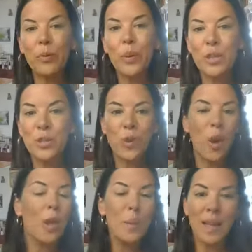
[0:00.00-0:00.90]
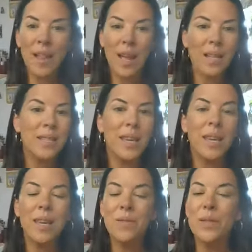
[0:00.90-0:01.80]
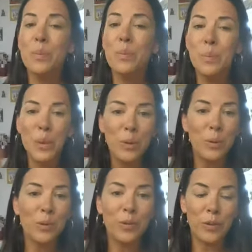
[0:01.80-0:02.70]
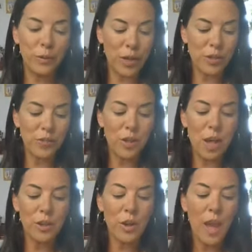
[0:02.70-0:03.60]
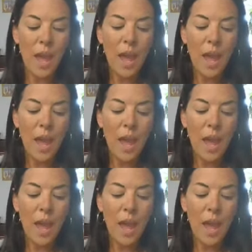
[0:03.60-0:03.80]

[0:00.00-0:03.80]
which for all my clients, it gives a beautiful flush of color.